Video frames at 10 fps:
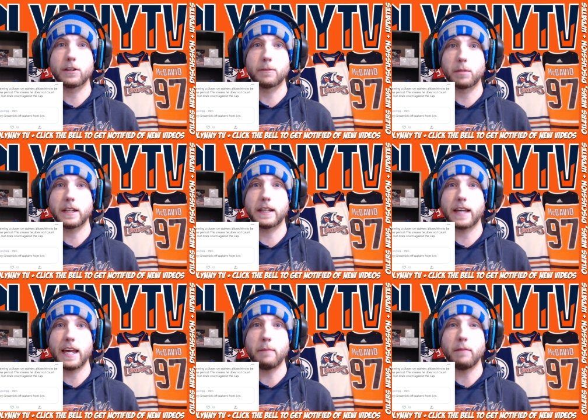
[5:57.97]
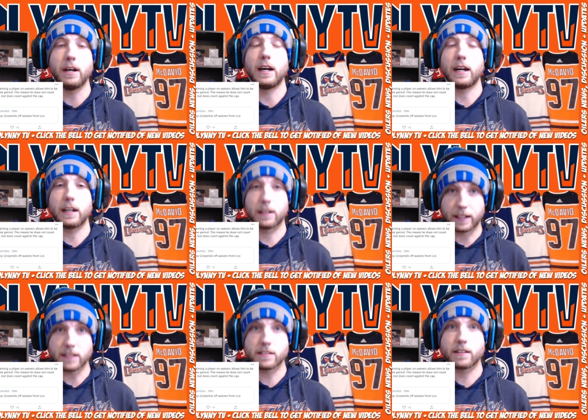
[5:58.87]
complete game
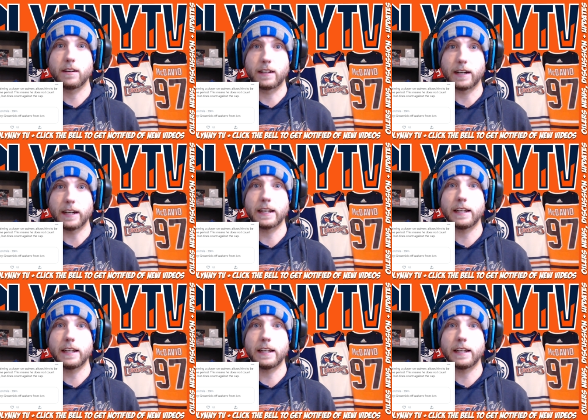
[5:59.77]
guts, gutting it